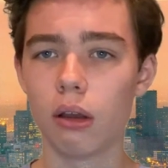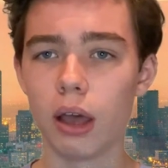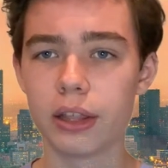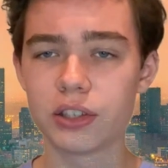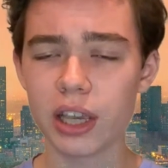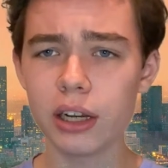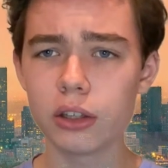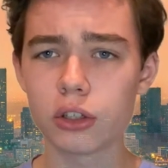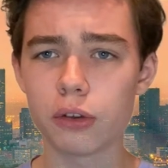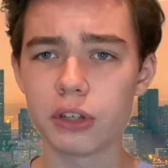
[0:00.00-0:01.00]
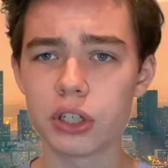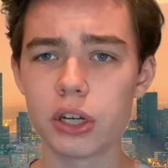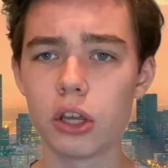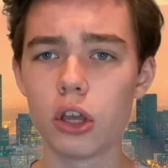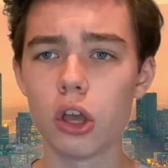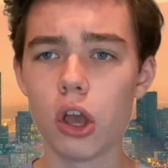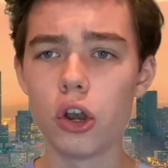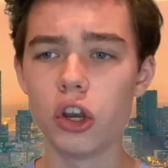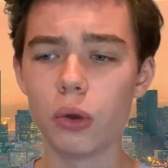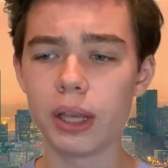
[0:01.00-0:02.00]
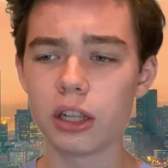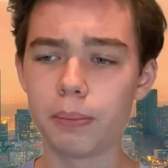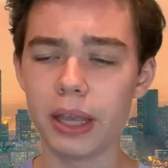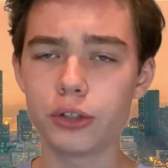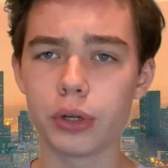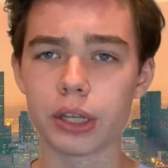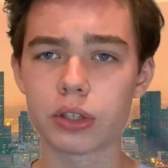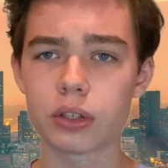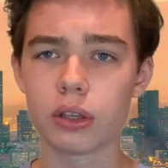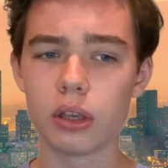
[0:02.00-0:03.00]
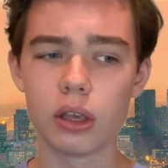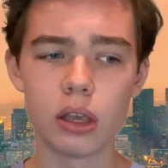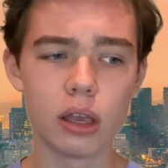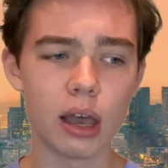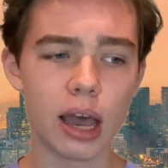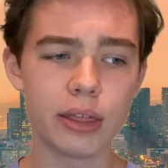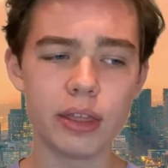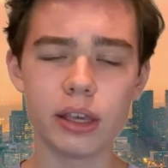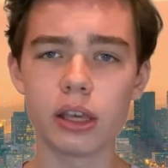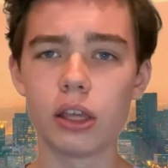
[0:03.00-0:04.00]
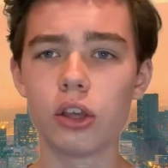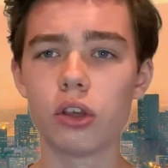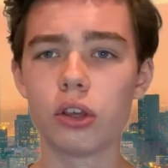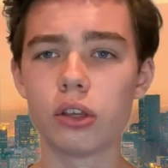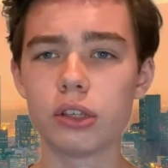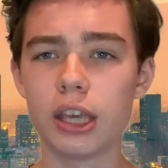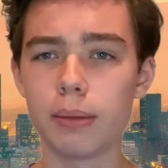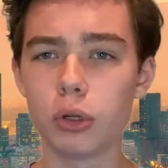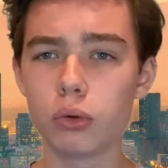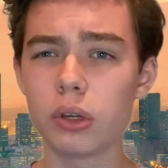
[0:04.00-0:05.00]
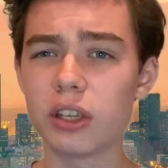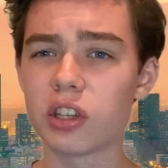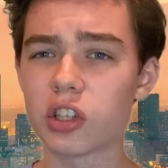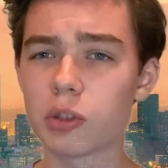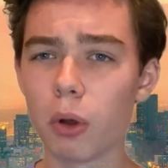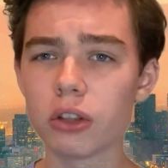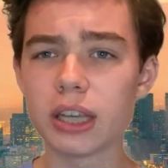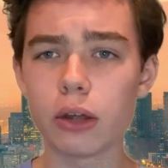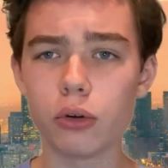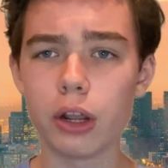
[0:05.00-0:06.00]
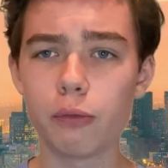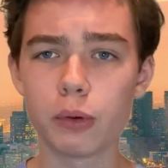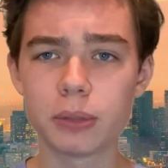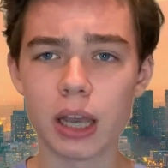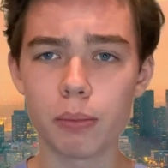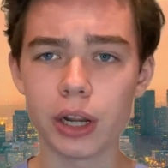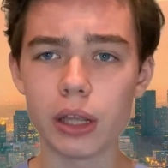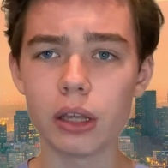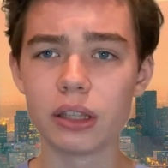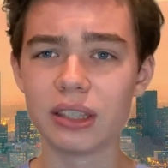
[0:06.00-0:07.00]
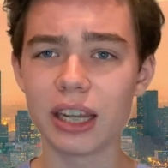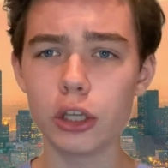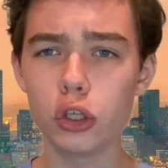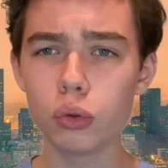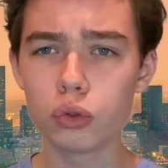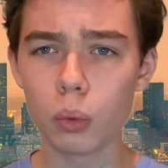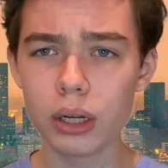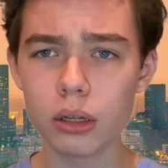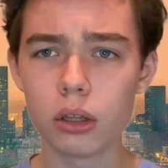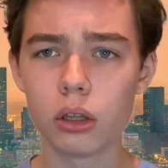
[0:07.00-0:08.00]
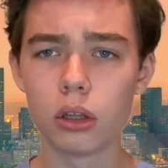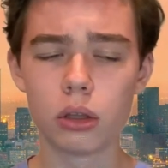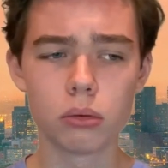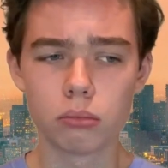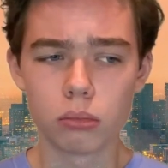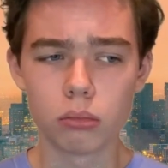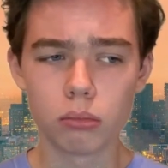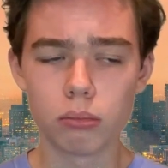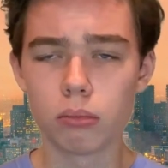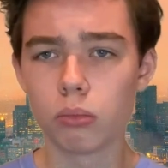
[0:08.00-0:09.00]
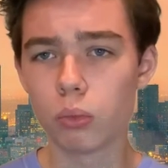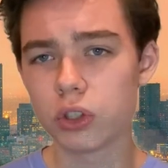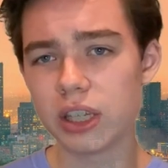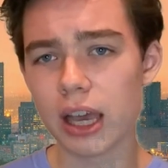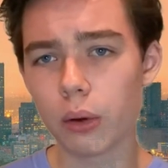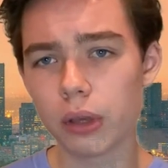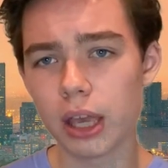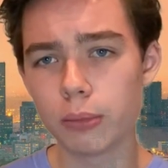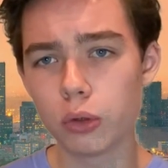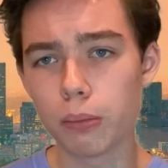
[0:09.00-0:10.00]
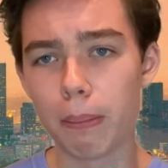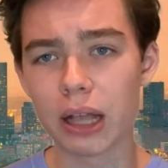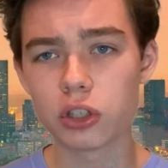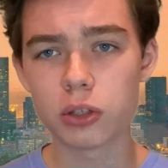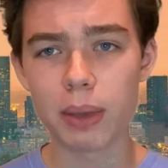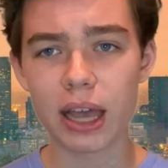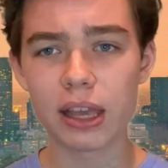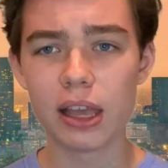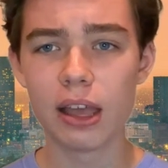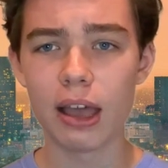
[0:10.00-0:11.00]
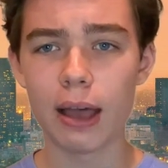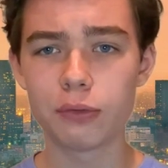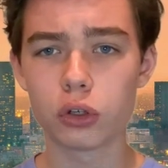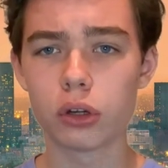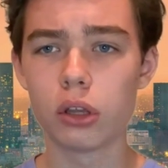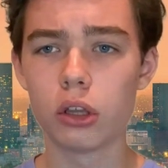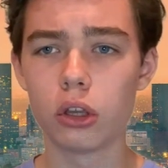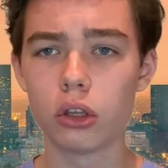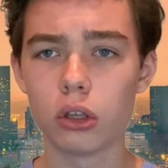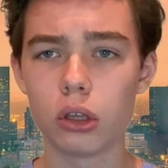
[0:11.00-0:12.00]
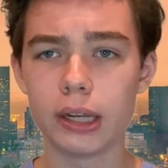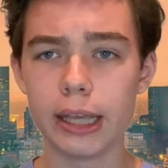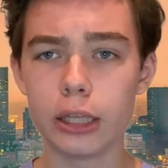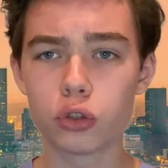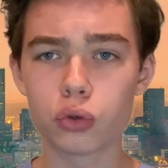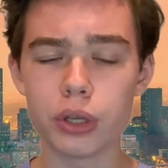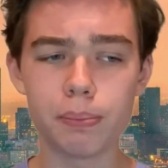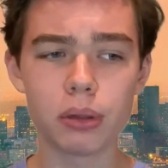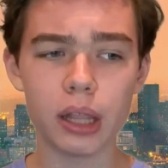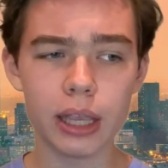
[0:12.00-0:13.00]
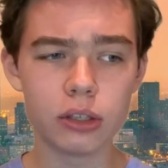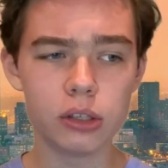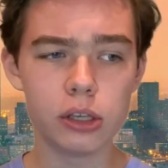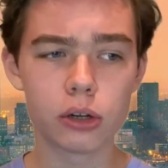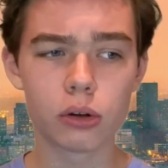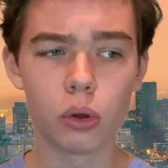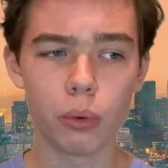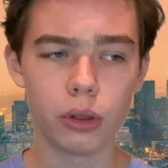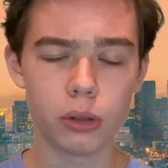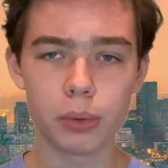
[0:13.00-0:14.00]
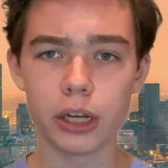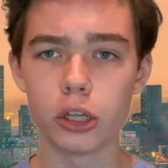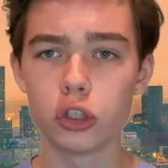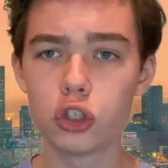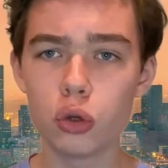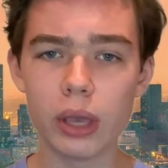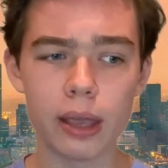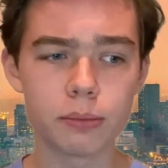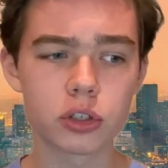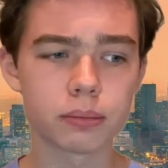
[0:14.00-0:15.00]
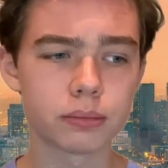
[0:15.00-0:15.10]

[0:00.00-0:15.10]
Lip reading: And then second in this division, New England Patriots. I think Cam Newton is a small downgrade from Tom Brady. Not a huge one. We'll see how Cam Newton bounces back after an injury-plagued year where he only played 2 games.